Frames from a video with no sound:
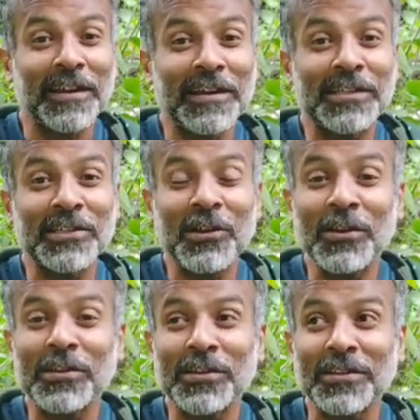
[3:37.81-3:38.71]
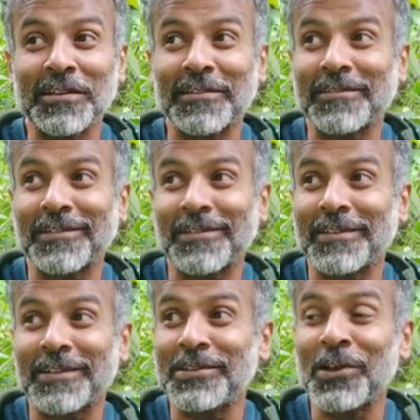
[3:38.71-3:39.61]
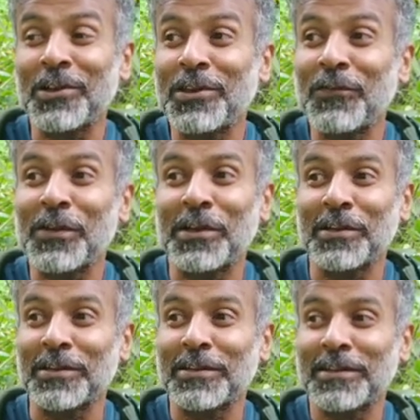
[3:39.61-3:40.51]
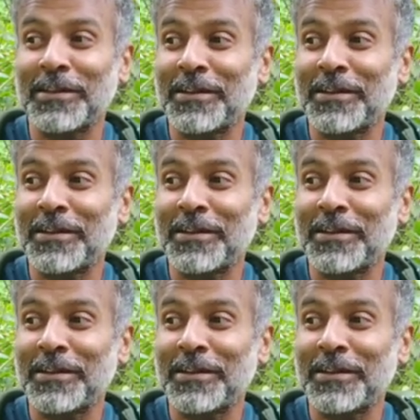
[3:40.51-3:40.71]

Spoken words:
it's not difficult